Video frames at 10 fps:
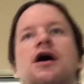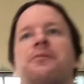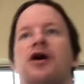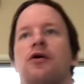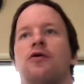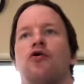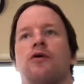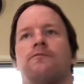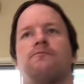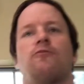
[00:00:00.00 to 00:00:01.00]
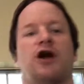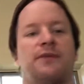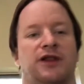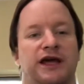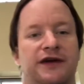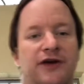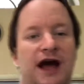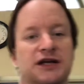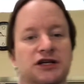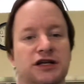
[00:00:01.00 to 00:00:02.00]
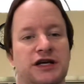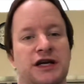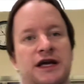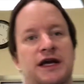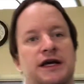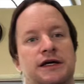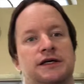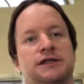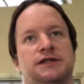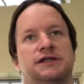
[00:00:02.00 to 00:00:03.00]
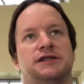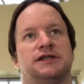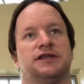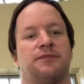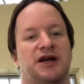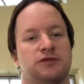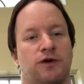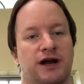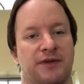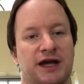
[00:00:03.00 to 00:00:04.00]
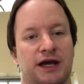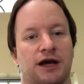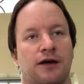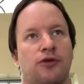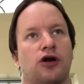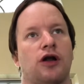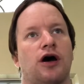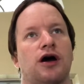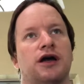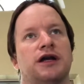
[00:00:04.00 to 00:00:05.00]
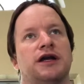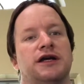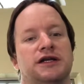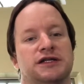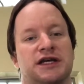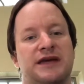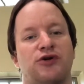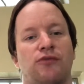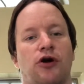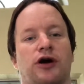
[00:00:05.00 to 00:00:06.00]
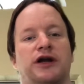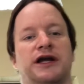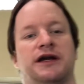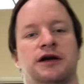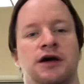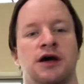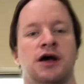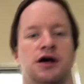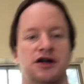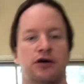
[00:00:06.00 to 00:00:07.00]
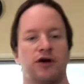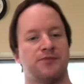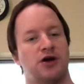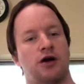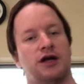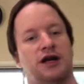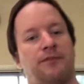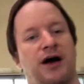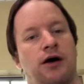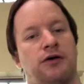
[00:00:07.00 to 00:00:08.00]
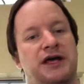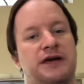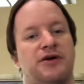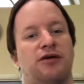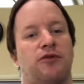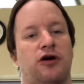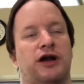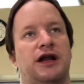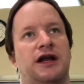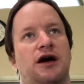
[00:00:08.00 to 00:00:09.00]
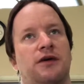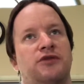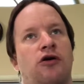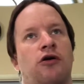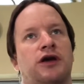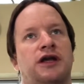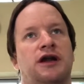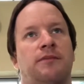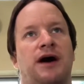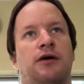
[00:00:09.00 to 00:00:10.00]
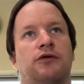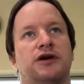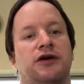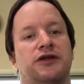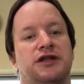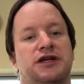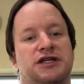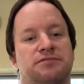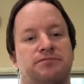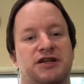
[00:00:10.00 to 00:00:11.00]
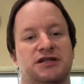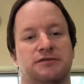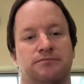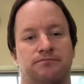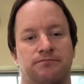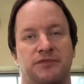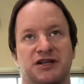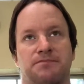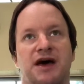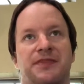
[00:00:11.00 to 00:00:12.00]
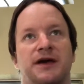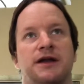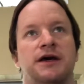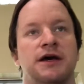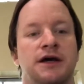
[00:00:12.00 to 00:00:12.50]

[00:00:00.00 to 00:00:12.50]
But what I believe actually is the best way to make income online is email marketing. Now, when I'm talking about email marketing, I'm talking about this method.